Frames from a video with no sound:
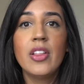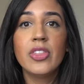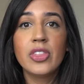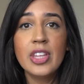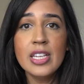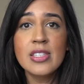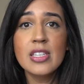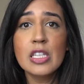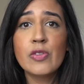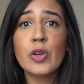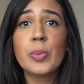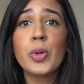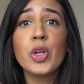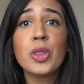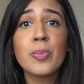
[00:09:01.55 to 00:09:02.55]
This is
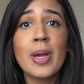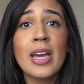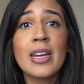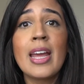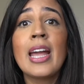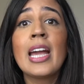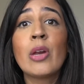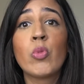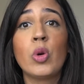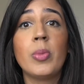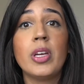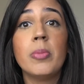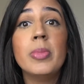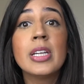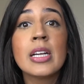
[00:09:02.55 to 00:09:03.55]
for both men and
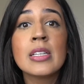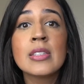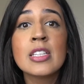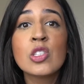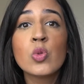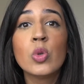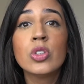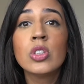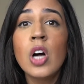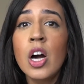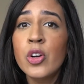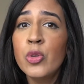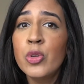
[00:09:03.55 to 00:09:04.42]
women because this will not